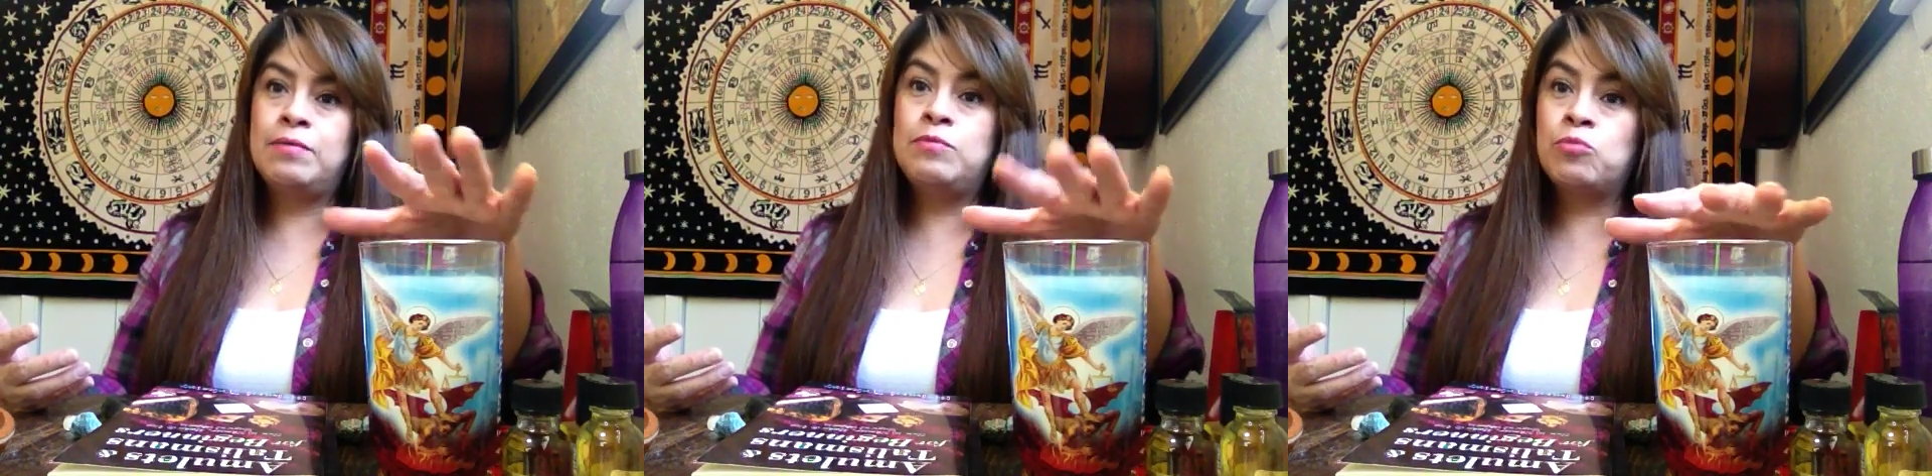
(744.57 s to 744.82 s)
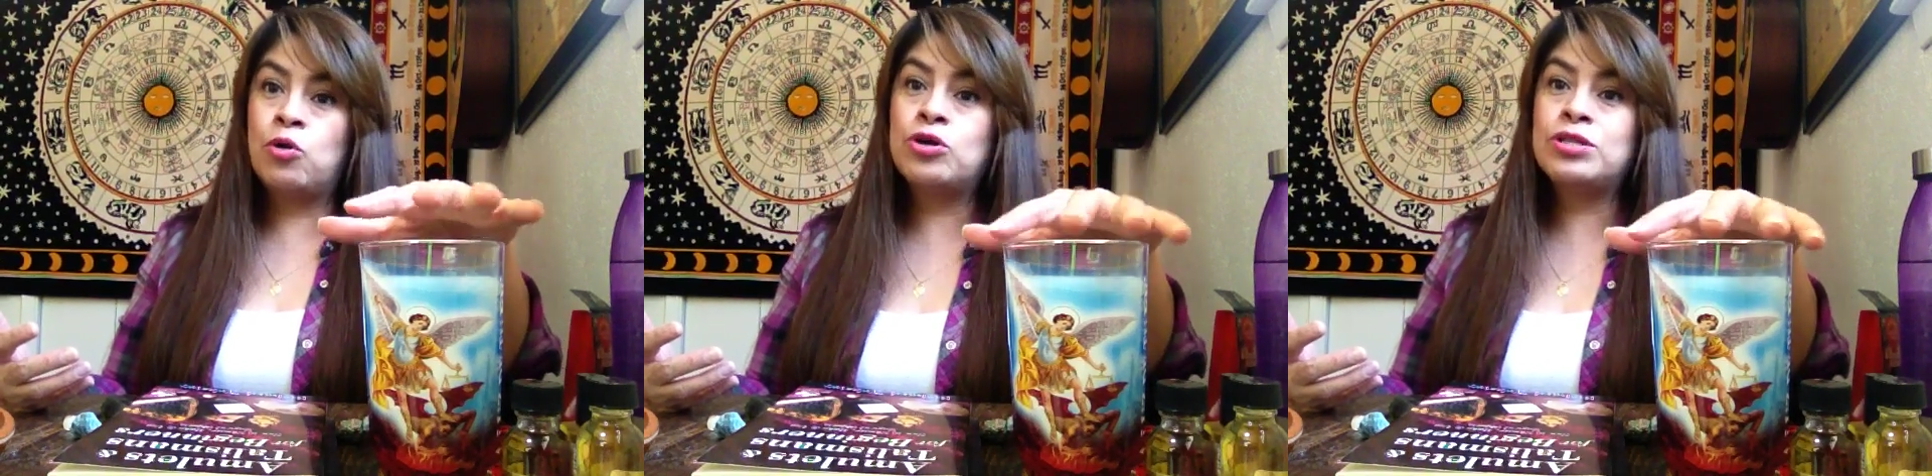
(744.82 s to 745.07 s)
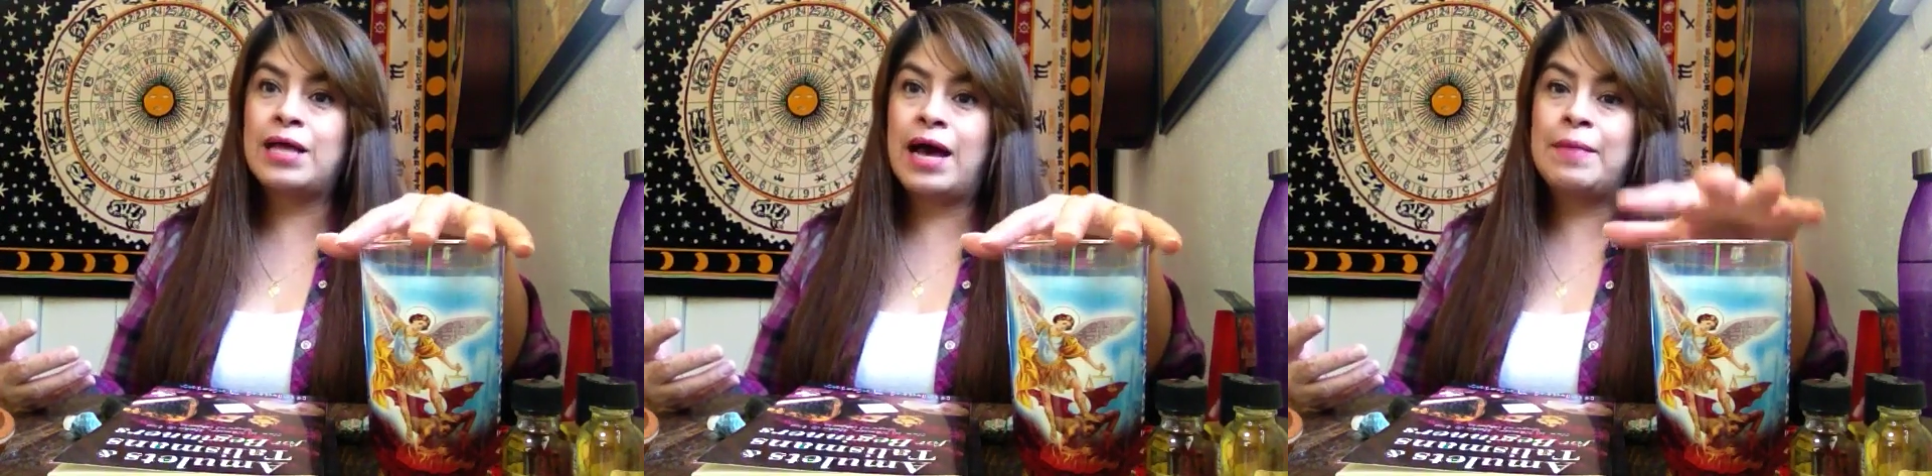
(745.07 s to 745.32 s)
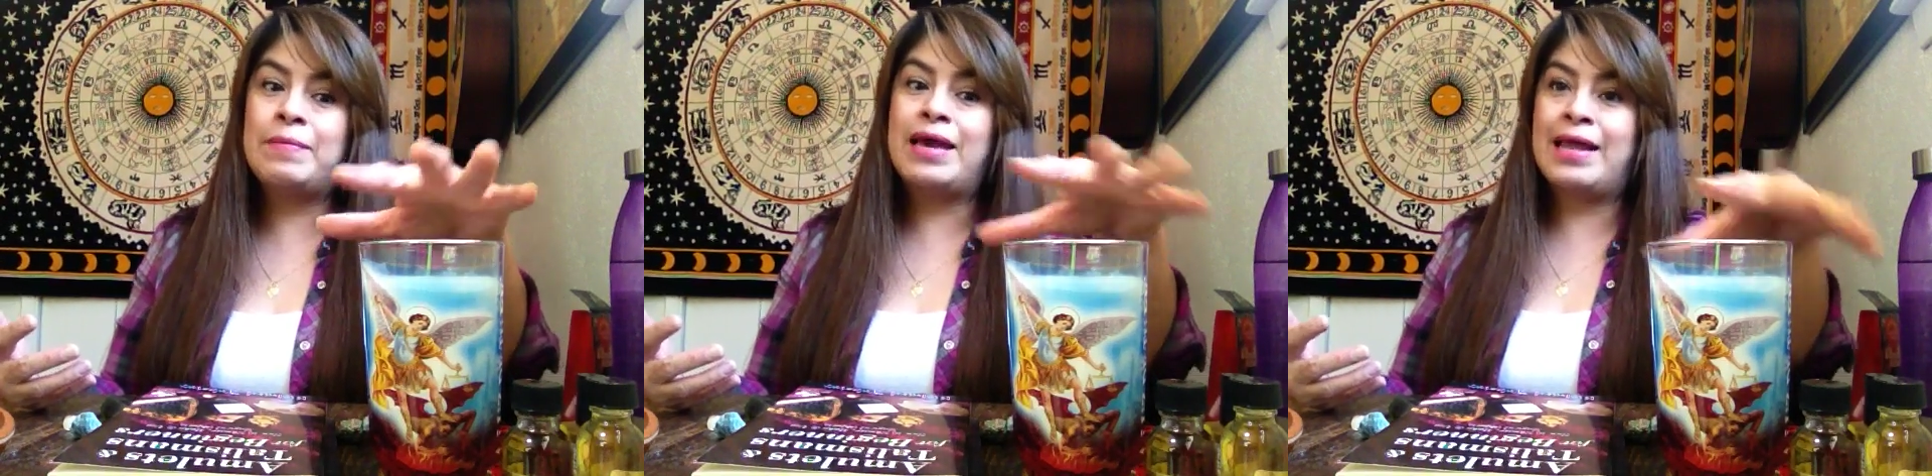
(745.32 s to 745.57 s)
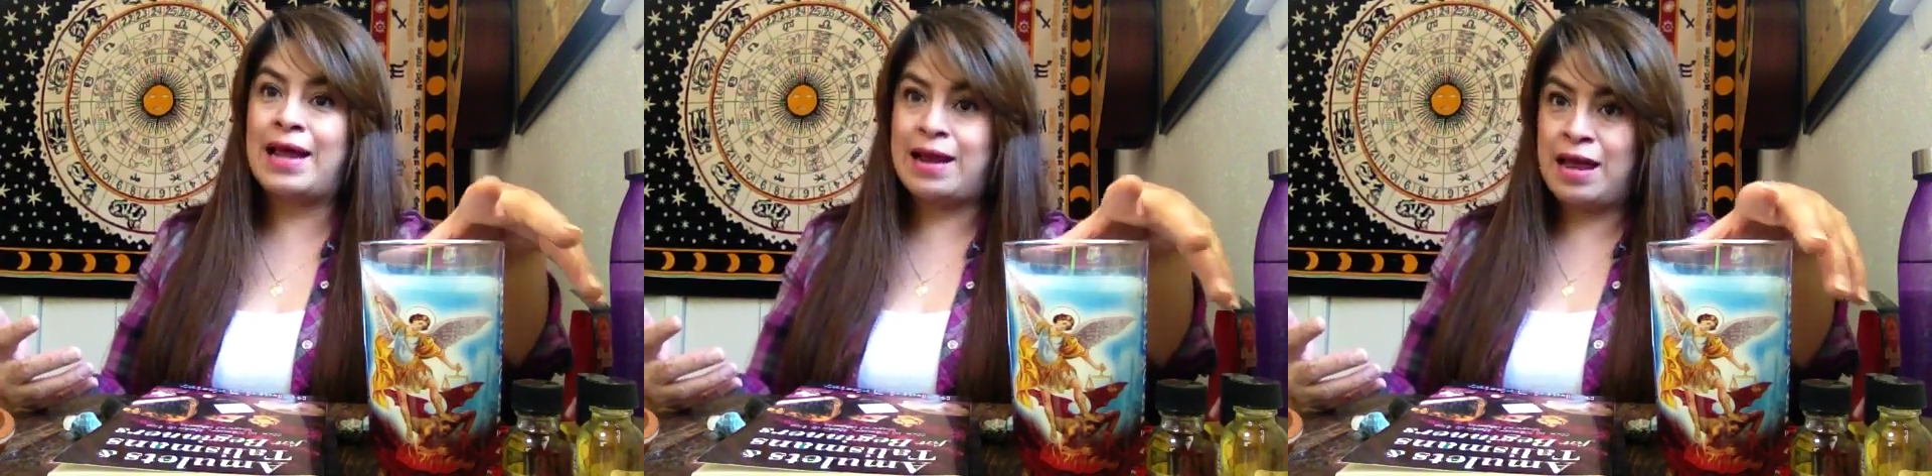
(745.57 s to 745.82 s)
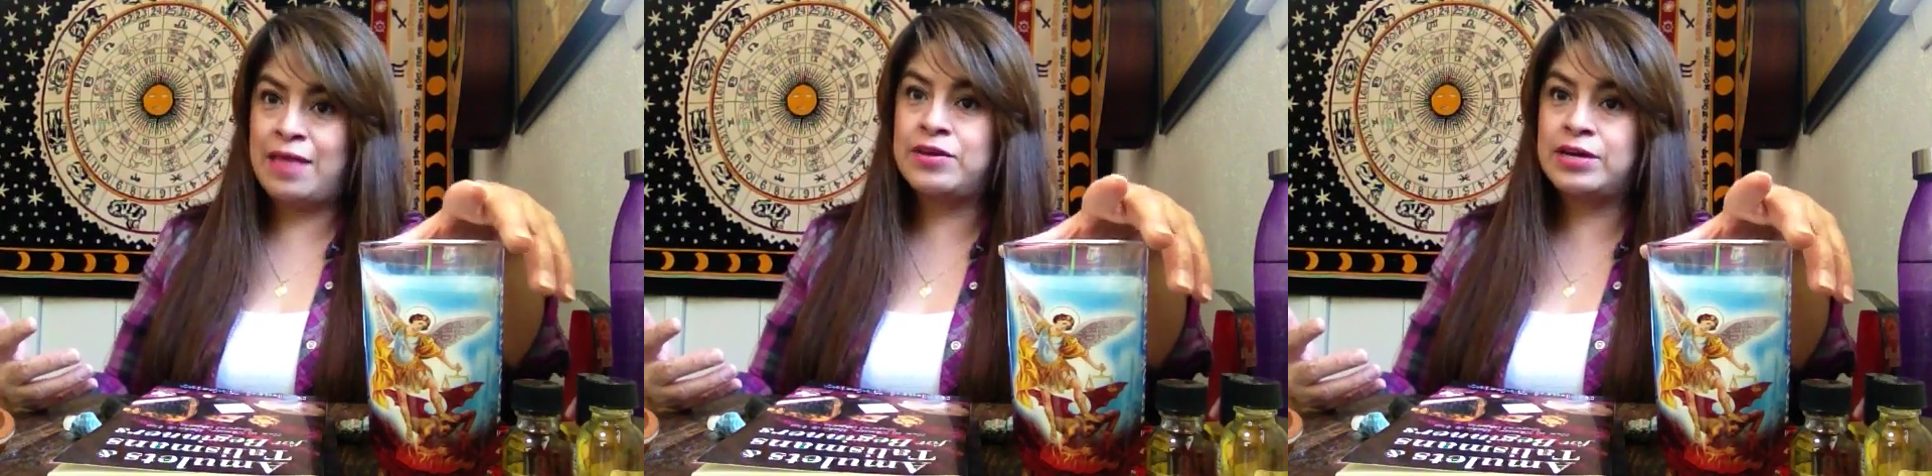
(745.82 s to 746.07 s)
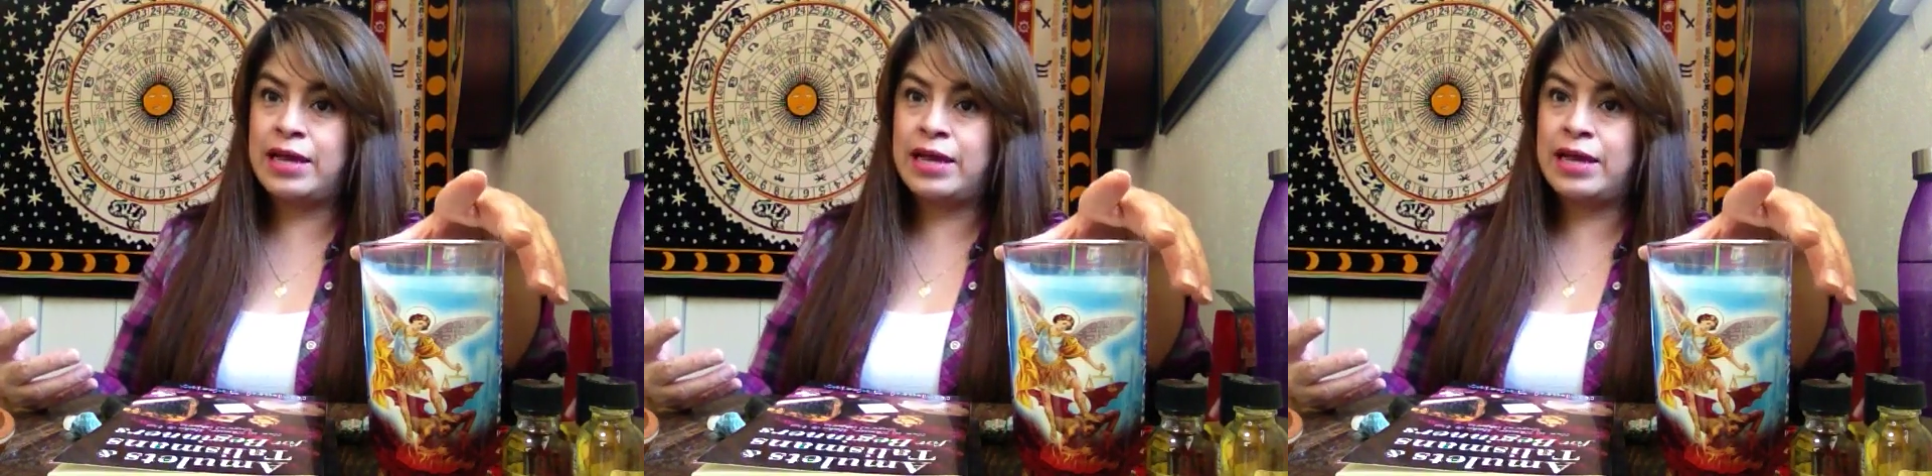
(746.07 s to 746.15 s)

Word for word: more time in another